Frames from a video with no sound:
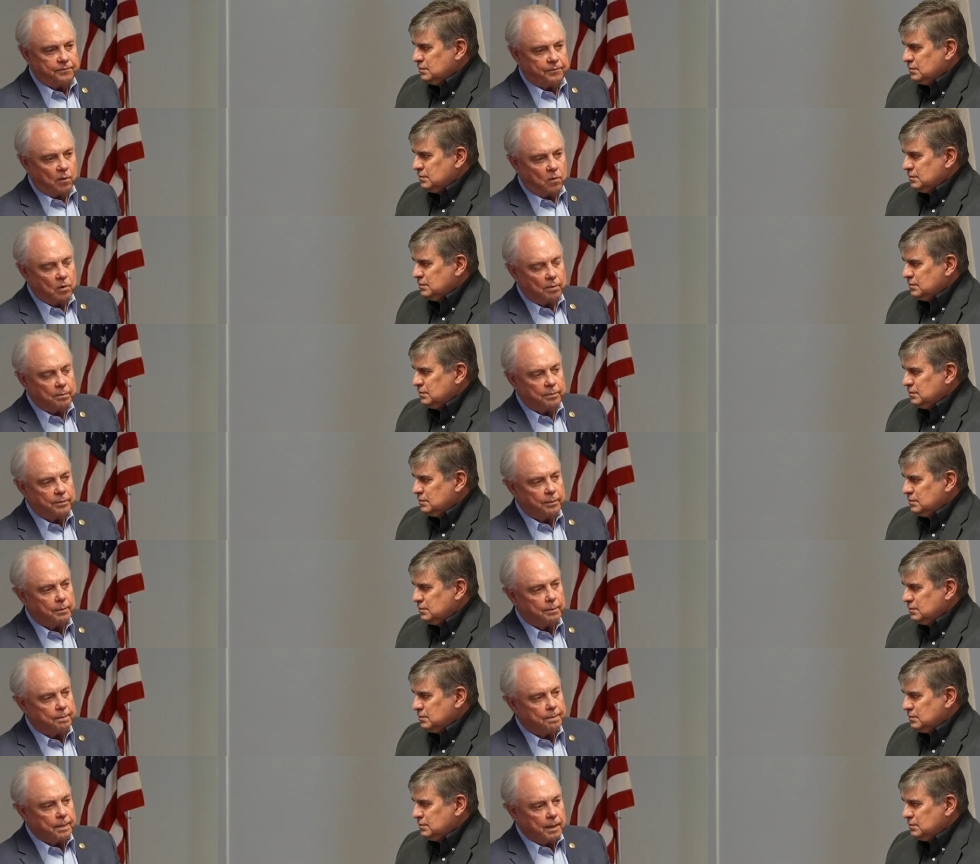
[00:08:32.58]
Speaker 1: formed
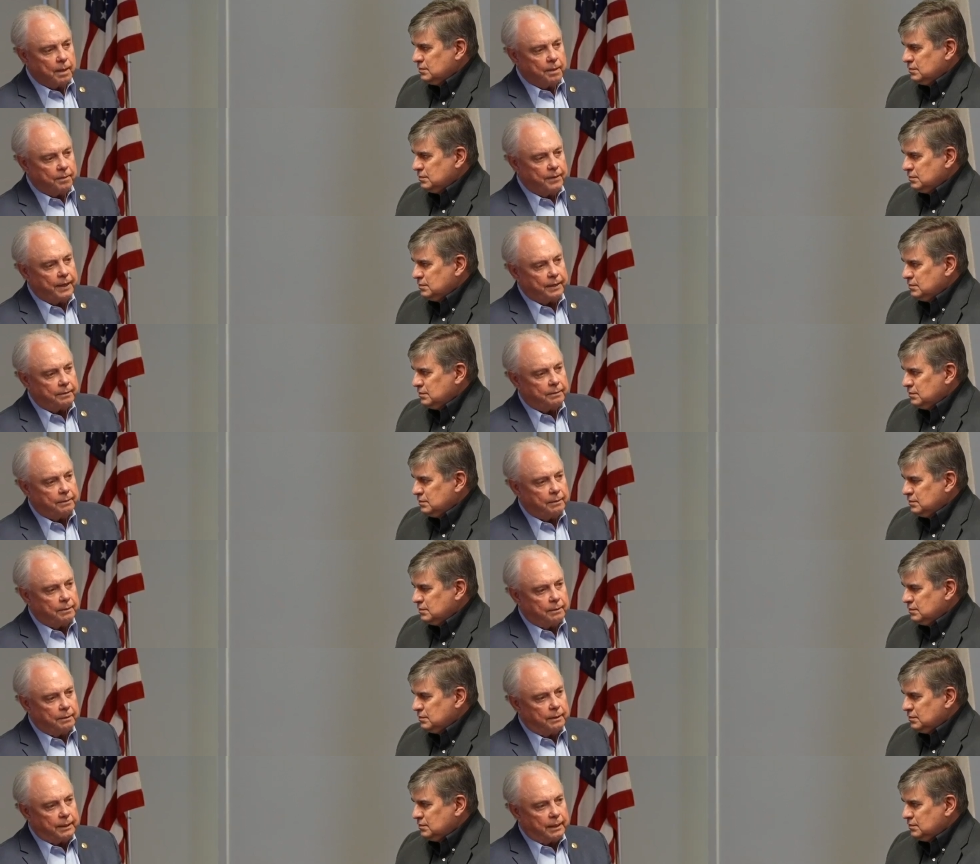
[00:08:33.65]
that
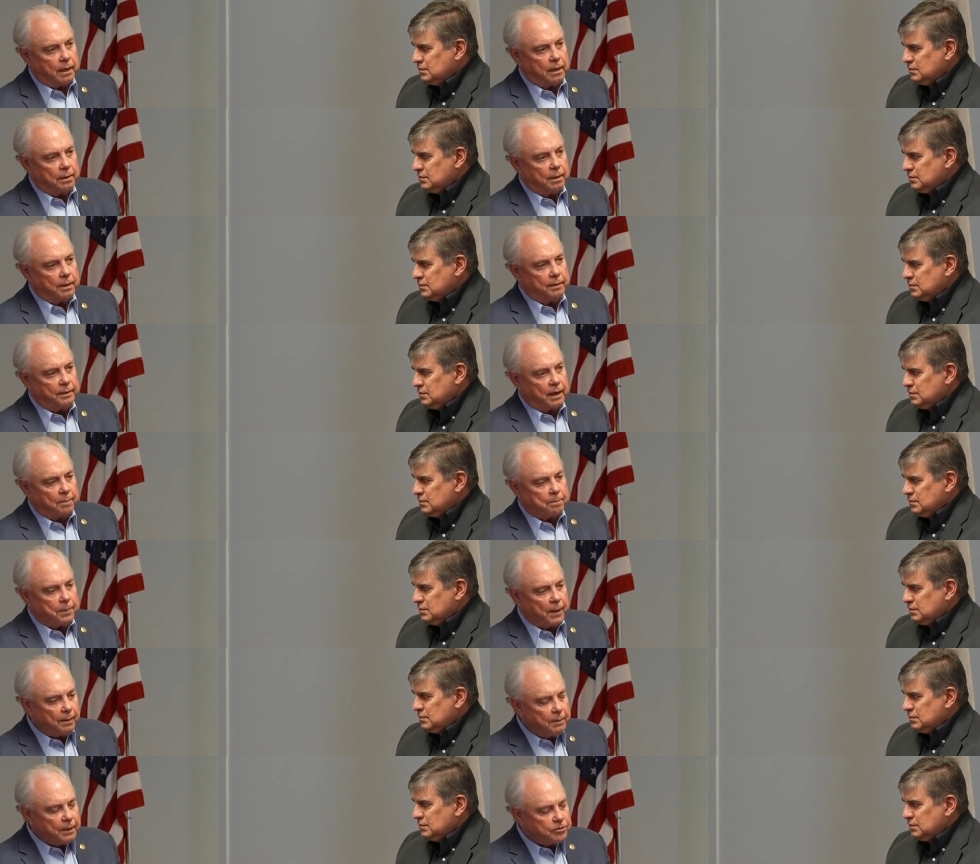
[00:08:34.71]
that our that our
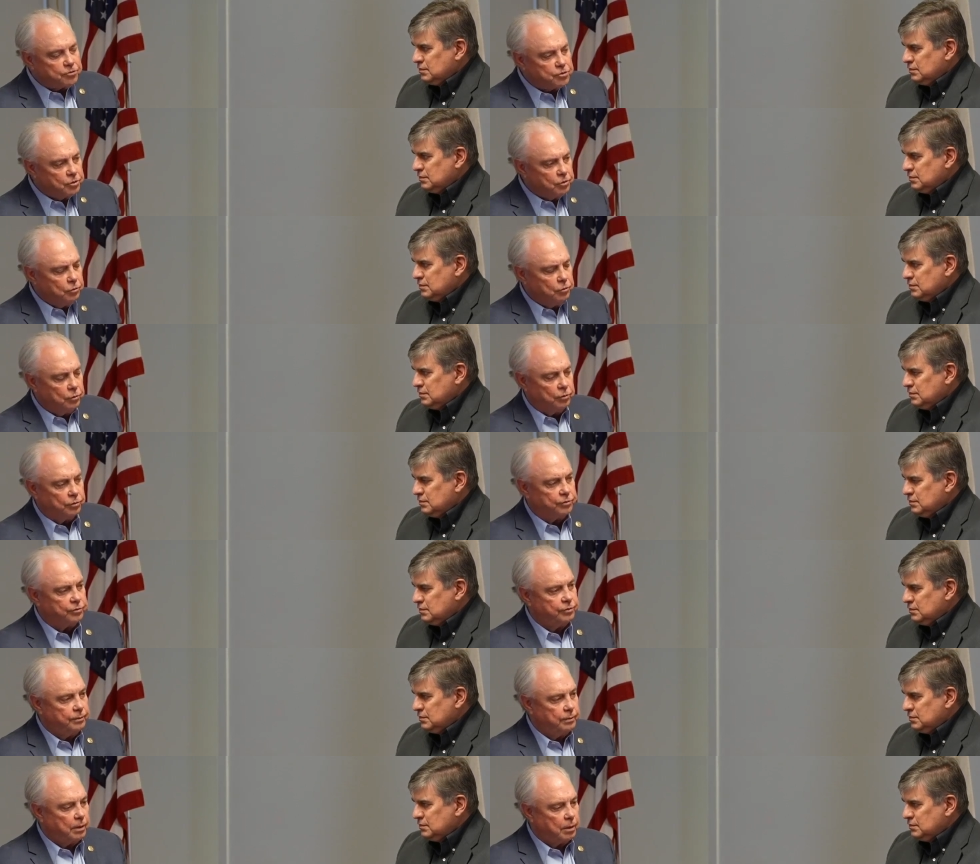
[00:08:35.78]
public schools
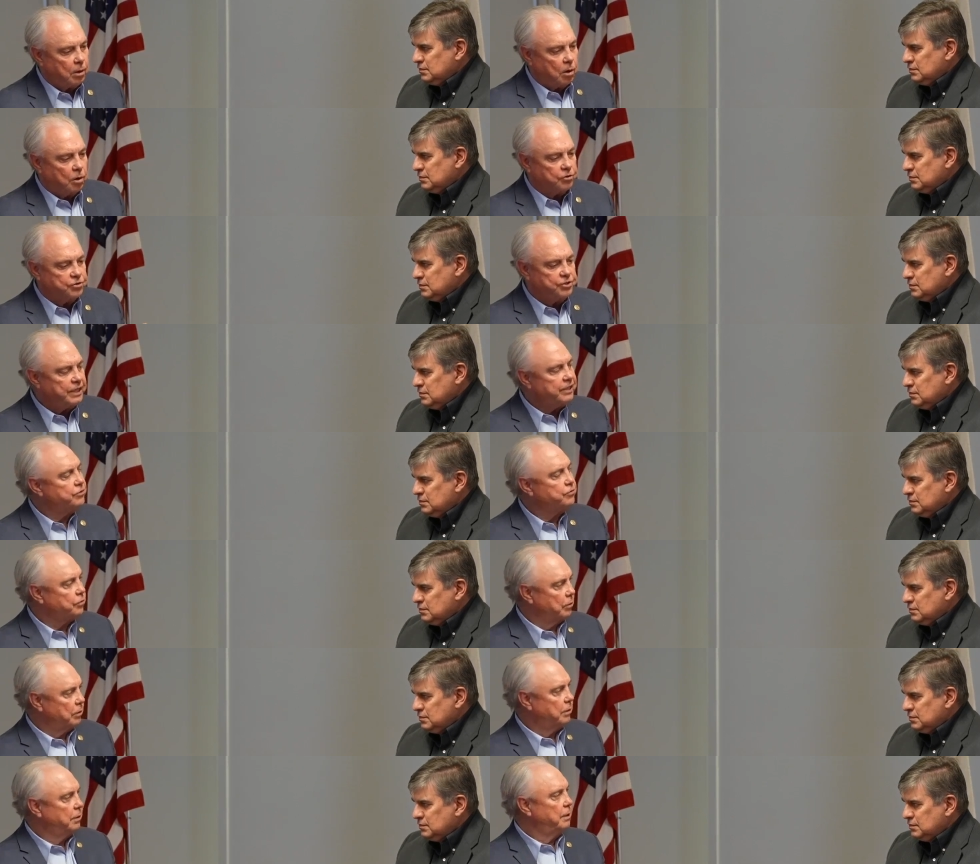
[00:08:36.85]
are
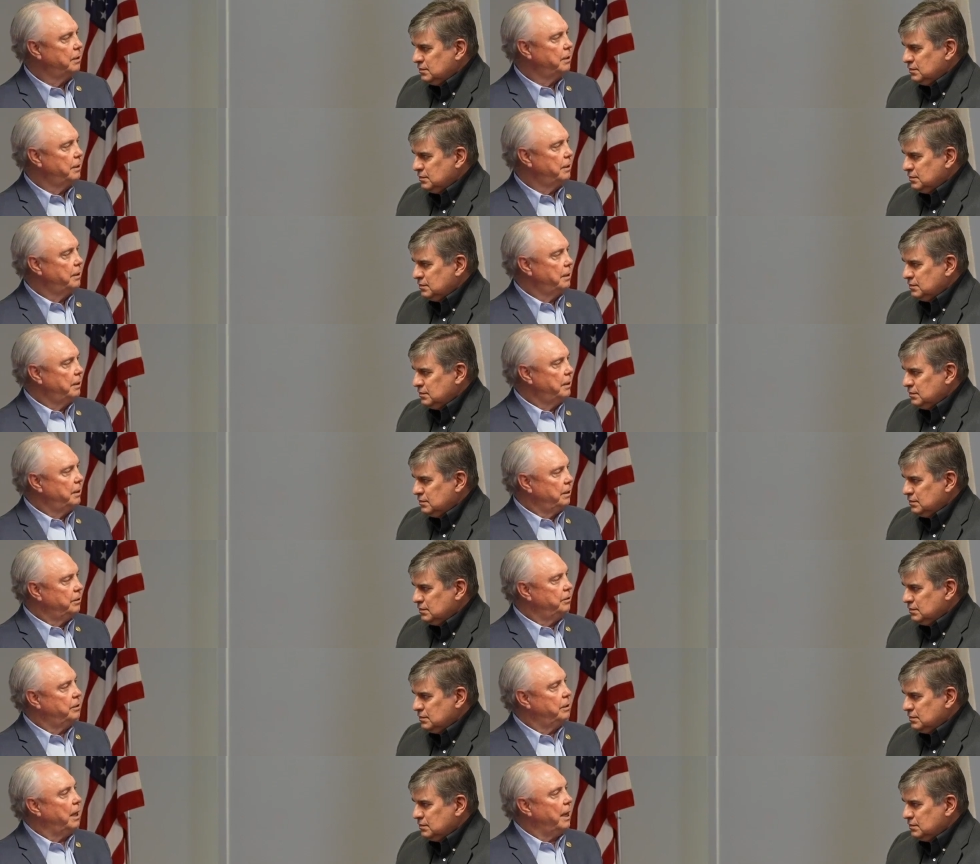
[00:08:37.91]
central
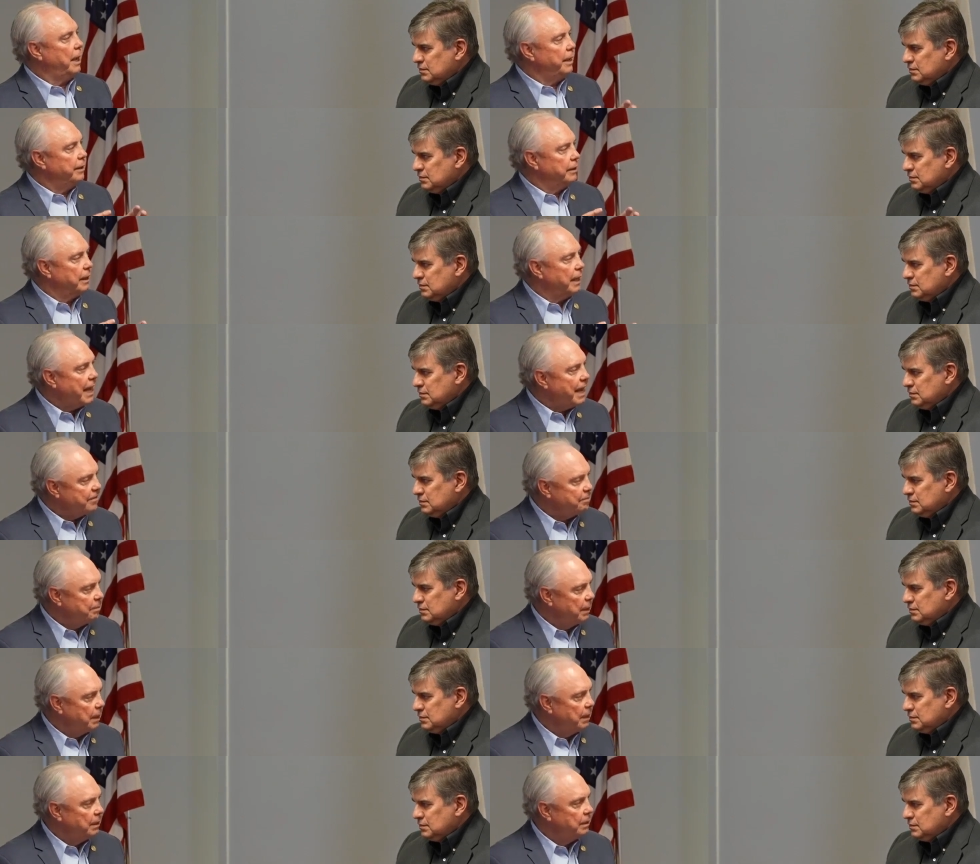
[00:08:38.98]
and
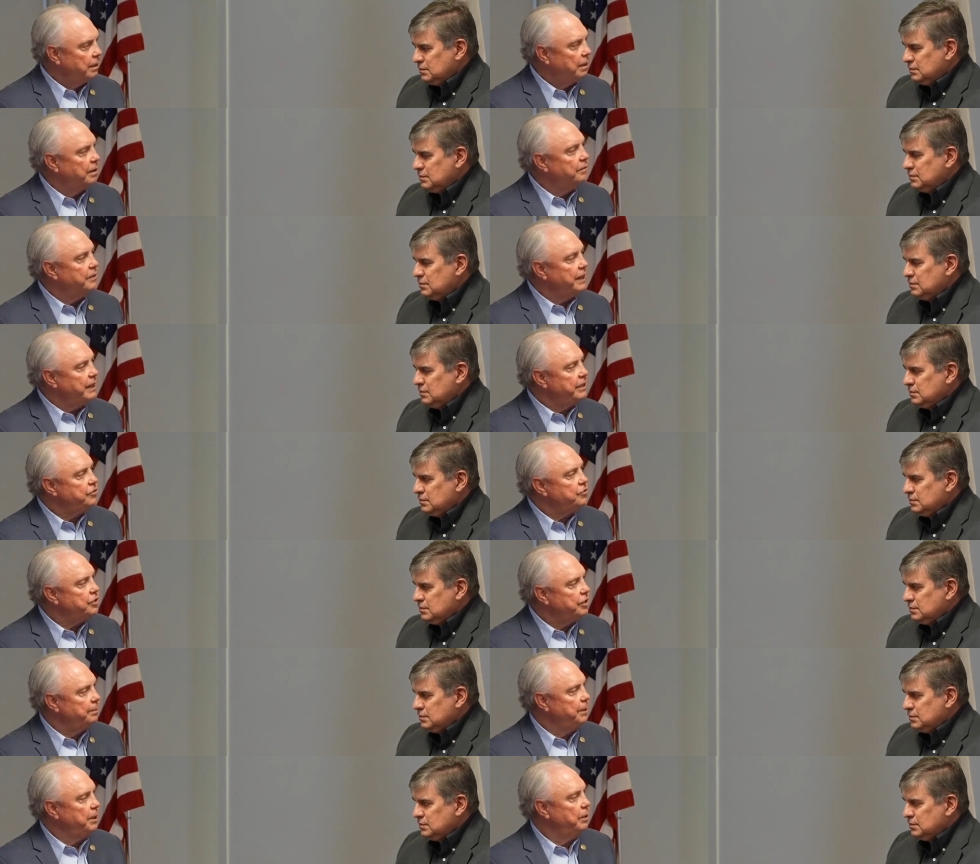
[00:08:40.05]
lifeblood of each
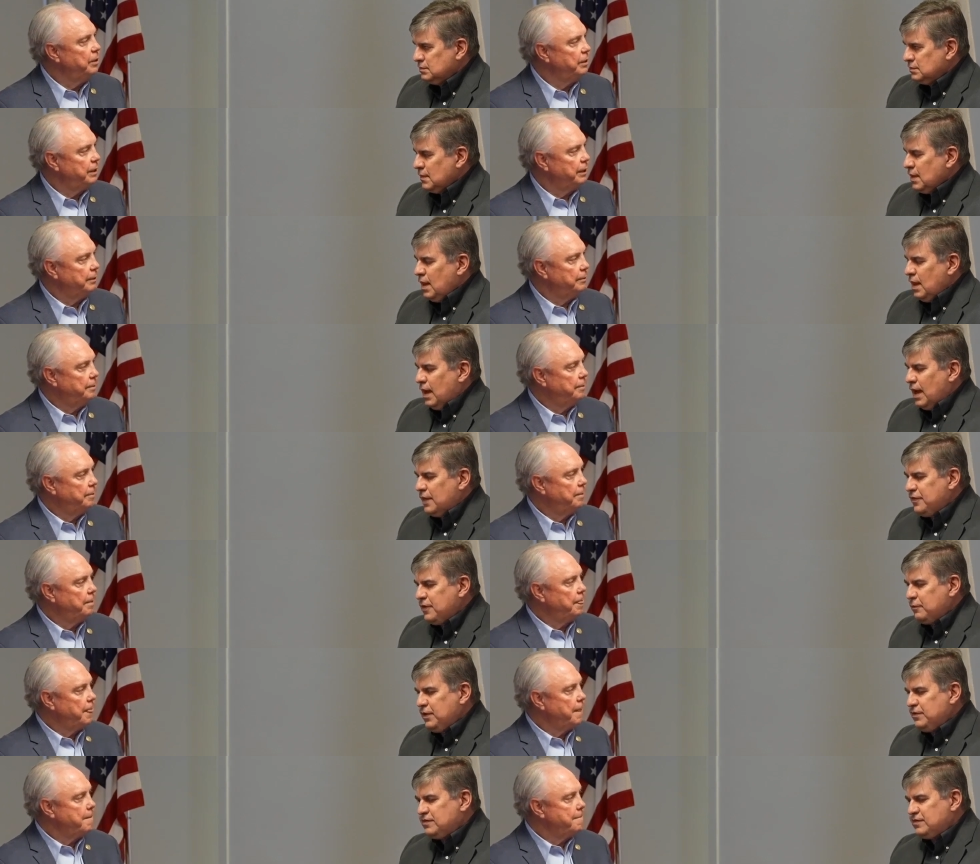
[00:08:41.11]
community.
Speaker 2: I think
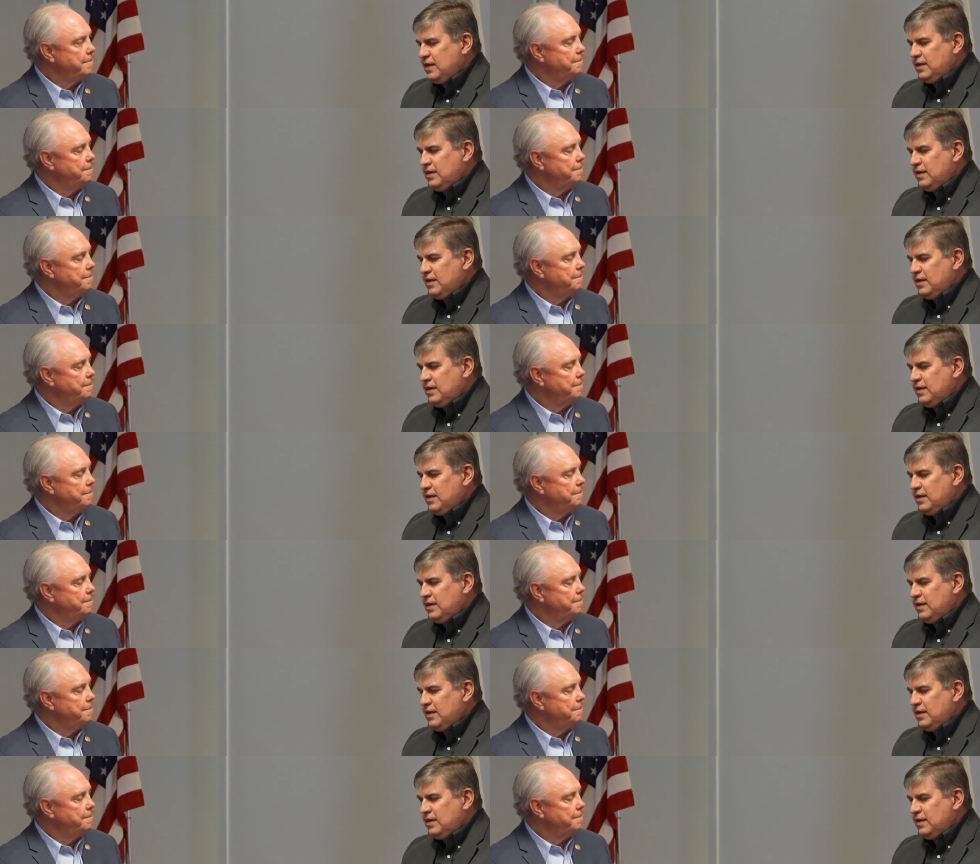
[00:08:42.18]
we see